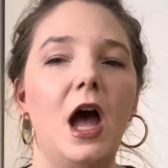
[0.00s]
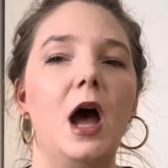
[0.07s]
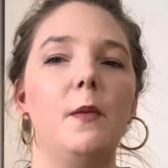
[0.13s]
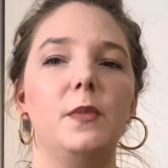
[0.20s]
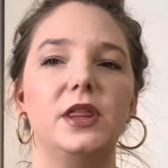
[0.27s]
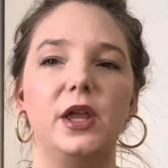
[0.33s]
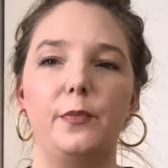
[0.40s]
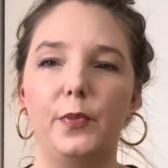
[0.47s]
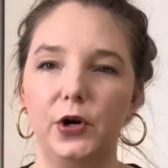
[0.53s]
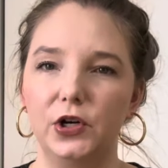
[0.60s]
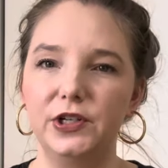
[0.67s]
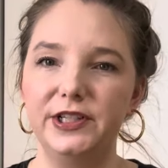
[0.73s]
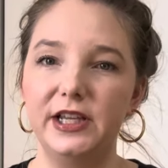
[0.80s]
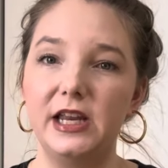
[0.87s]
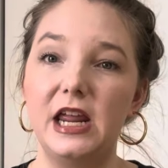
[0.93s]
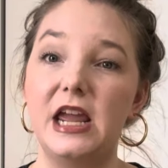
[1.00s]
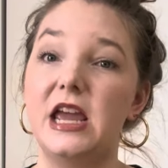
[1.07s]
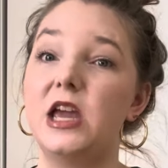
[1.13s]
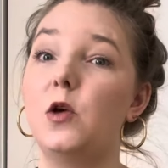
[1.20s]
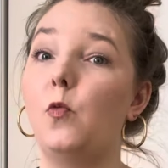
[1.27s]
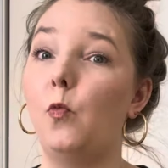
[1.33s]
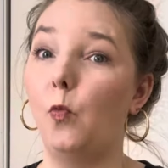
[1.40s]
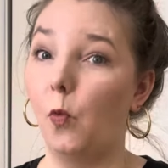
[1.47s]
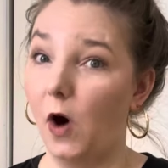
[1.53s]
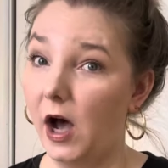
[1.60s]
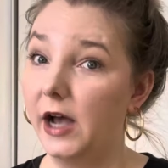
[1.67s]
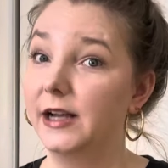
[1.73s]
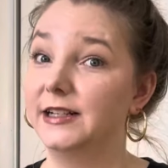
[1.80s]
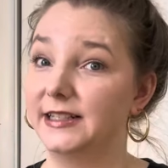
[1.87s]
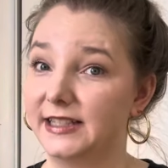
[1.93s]
but the person he
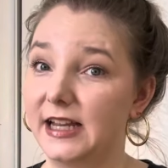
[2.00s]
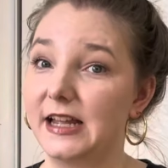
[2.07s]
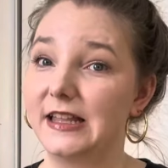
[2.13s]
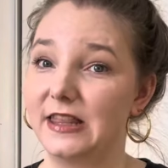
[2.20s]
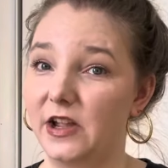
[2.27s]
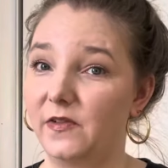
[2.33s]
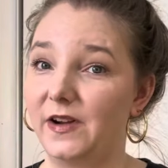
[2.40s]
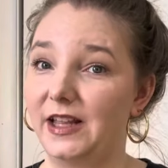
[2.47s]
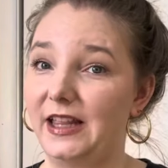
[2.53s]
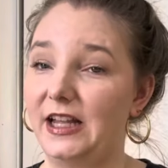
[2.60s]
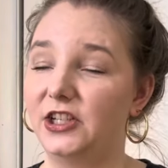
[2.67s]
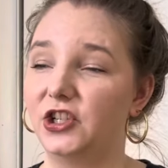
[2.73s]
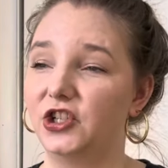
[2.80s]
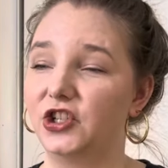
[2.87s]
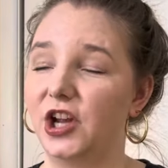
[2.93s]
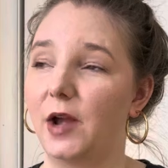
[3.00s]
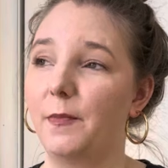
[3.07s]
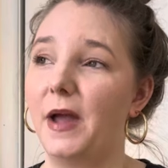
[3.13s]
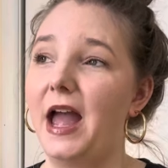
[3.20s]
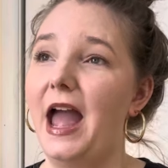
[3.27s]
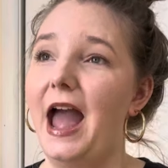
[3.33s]
was in their relationship.